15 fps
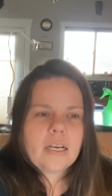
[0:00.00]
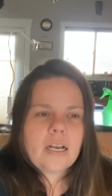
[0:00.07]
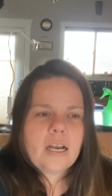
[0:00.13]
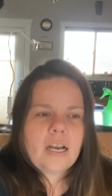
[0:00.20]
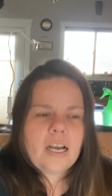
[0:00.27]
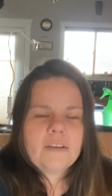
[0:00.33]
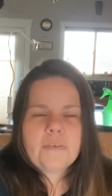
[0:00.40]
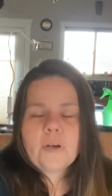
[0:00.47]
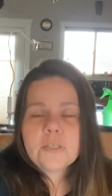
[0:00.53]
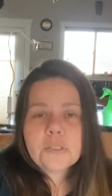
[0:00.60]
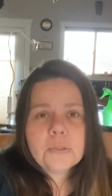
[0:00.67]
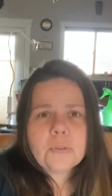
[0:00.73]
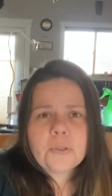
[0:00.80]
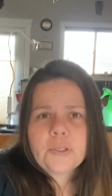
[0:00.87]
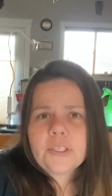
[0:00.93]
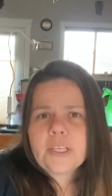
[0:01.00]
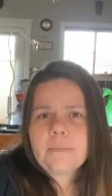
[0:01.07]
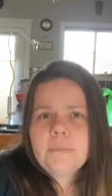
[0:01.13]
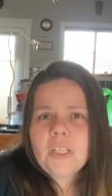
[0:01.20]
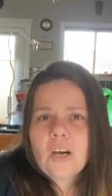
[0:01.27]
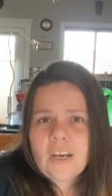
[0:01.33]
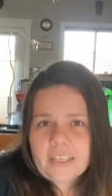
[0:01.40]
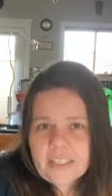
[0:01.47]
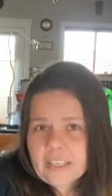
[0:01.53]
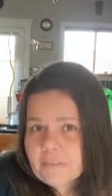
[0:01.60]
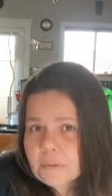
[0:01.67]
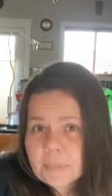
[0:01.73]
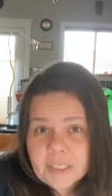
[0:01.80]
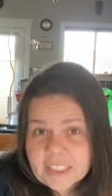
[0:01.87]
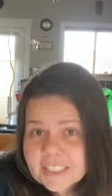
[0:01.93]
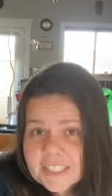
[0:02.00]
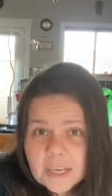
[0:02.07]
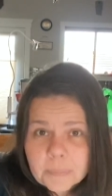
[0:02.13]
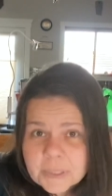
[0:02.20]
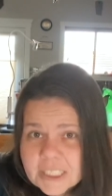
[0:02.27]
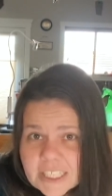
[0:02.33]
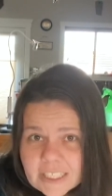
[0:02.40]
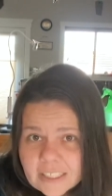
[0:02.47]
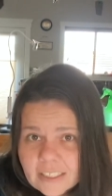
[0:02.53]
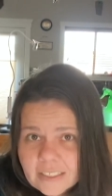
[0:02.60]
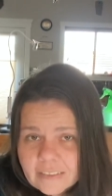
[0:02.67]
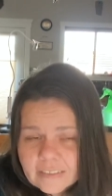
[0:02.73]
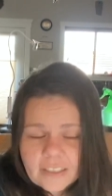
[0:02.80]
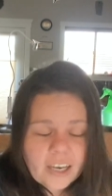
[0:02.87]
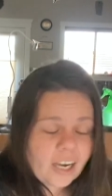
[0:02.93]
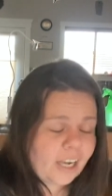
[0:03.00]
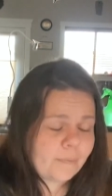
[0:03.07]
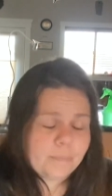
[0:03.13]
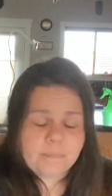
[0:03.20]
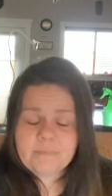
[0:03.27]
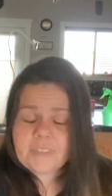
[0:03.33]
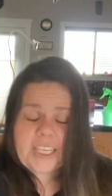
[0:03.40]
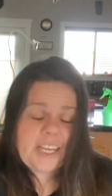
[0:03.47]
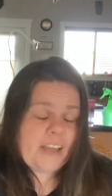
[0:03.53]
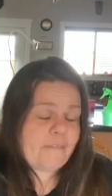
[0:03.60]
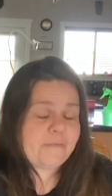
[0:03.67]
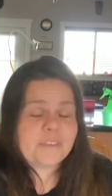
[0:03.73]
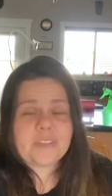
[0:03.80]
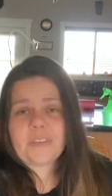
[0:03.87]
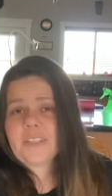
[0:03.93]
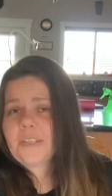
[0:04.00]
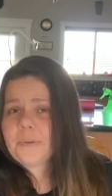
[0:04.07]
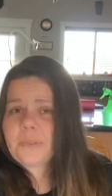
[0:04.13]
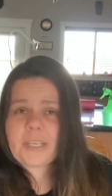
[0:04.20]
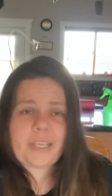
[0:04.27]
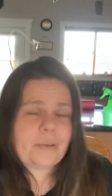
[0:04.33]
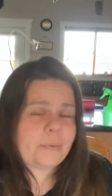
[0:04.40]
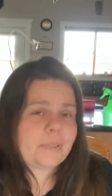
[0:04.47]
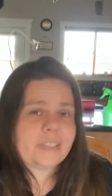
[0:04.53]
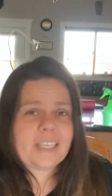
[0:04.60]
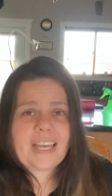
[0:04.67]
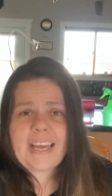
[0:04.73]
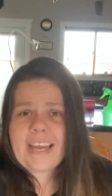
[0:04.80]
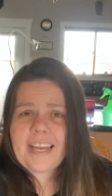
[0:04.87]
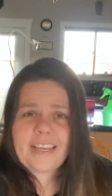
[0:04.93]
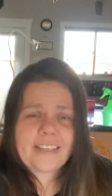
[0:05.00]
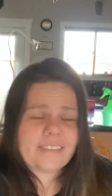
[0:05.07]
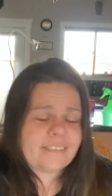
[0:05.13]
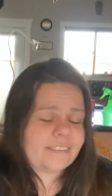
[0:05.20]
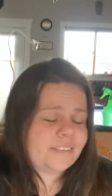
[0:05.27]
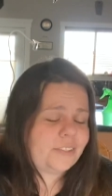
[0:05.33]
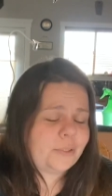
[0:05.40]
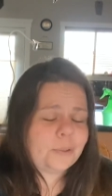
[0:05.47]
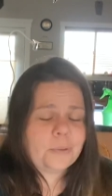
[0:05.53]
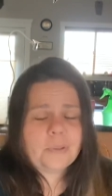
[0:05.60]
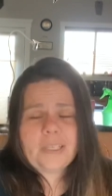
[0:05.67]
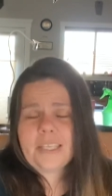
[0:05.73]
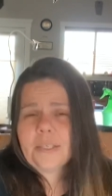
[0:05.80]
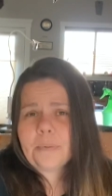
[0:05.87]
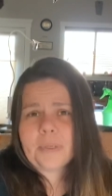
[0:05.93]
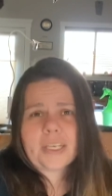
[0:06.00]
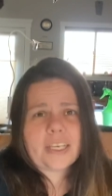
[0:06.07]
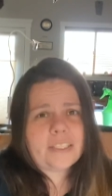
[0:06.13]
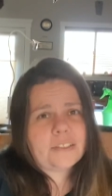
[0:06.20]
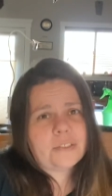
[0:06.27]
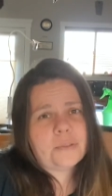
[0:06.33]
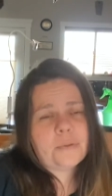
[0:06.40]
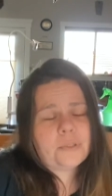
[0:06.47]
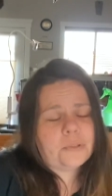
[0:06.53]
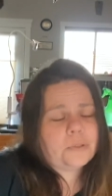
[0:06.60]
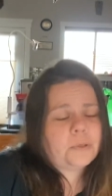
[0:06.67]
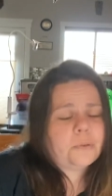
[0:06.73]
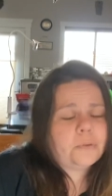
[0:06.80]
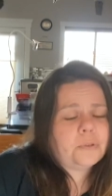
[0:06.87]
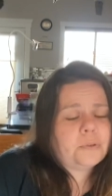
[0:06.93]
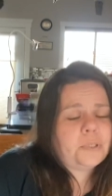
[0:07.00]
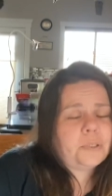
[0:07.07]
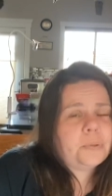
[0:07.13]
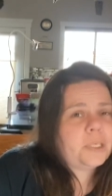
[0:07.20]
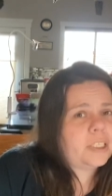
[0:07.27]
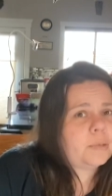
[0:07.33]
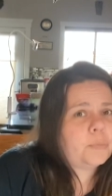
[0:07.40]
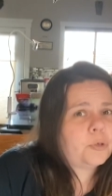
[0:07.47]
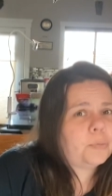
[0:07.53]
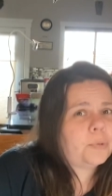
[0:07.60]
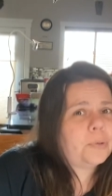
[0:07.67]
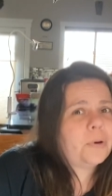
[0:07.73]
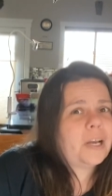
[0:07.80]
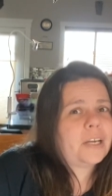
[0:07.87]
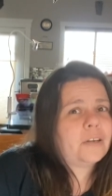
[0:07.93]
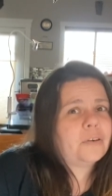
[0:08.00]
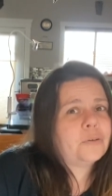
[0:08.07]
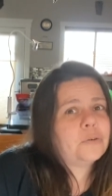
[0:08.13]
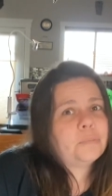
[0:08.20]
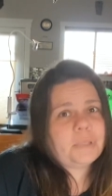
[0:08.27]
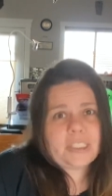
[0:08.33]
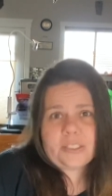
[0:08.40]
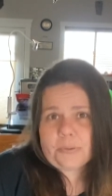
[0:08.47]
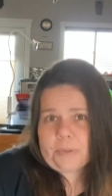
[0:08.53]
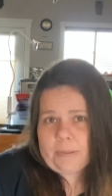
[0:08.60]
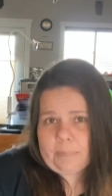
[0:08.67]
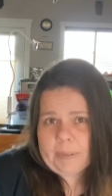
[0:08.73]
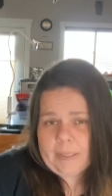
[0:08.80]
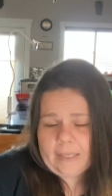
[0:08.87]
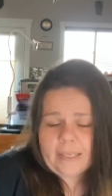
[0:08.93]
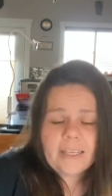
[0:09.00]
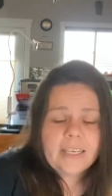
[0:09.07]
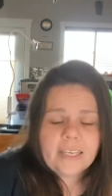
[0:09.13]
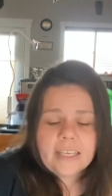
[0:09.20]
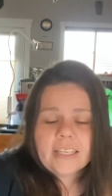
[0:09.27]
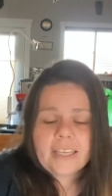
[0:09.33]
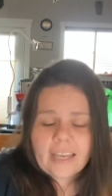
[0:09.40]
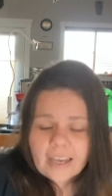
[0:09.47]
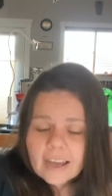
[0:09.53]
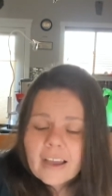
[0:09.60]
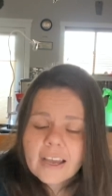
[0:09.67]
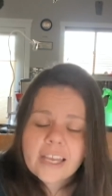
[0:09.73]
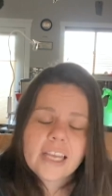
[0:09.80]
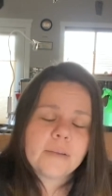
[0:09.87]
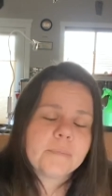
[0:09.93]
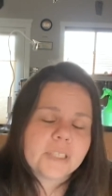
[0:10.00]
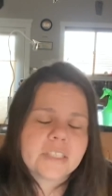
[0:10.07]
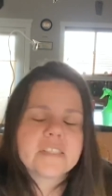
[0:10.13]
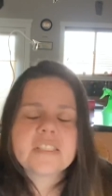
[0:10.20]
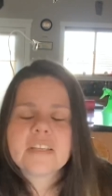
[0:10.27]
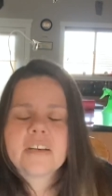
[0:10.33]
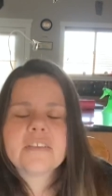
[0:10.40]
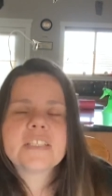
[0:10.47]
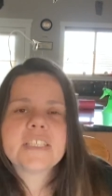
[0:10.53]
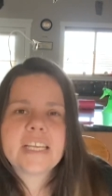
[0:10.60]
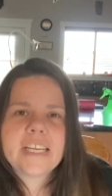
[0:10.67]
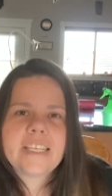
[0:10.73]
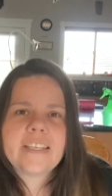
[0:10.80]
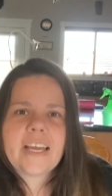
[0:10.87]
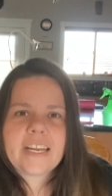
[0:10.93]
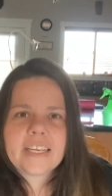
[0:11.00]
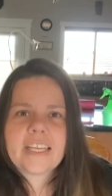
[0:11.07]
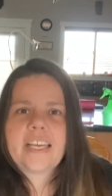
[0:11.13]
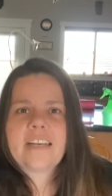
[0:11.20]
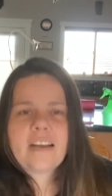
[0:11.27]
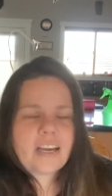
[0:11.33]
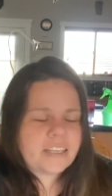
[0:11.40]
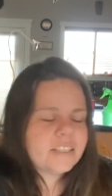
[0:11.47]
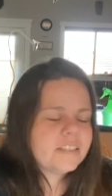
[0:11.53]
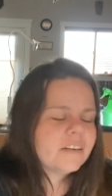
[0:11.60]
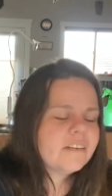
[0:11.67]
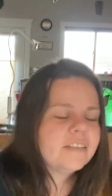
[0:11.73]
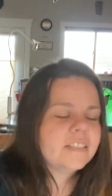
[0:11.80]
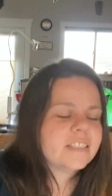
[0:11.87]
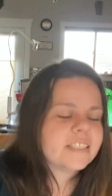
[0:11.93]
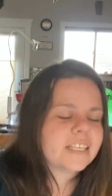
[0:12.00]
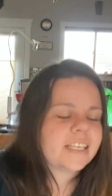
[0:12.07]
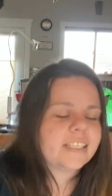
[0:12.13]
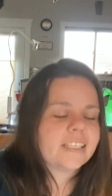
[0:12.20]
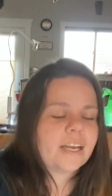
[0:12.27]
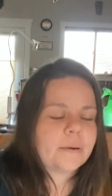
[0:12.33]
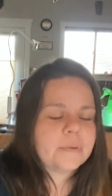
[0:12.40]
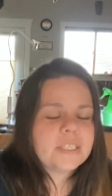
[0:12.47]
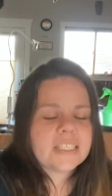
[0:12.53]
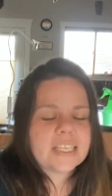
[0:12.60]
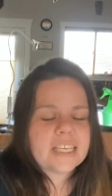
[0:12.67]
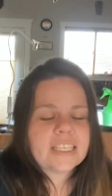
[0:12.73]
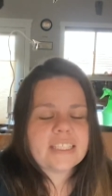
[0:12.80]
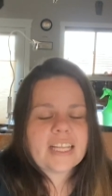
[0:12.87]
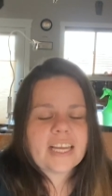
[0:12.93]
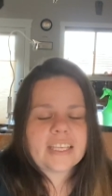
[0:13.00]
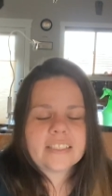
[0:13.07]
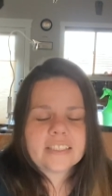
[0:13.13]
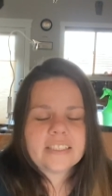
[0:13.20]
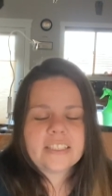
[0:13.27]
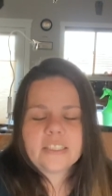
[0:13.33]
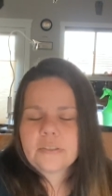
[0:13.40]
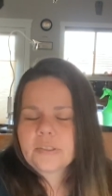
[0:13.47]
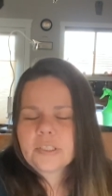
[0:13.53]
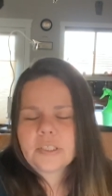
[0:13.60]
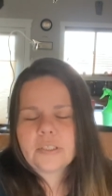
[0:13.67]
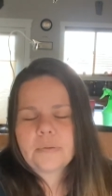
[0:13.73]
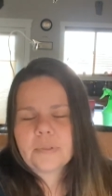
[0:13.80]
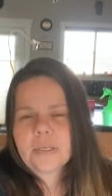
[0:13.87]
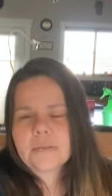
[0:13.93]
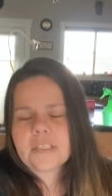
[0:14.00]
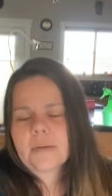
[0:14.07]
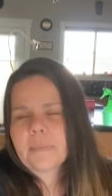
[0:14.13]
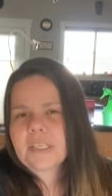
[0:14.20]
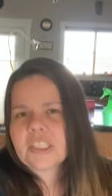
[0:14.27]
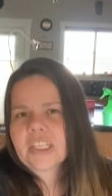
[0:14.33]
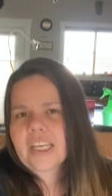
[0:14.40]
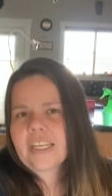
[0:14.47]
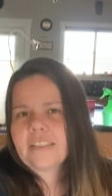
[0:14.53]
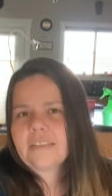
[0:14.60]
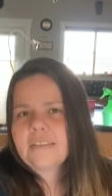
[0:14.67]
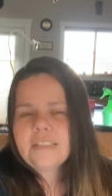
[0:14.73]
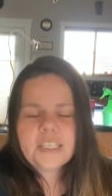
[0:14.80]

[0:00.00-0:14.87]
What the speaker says: I've also learned I'm not everybody's cup of tea. I'm definitely okay with that. You don't like what I do, you go do you, honey boo boo. I'm gonna do me, sweet pea. Yeah, I am gonna start saying that again. I started saying that. I was saying that a year ago when I was on my channel,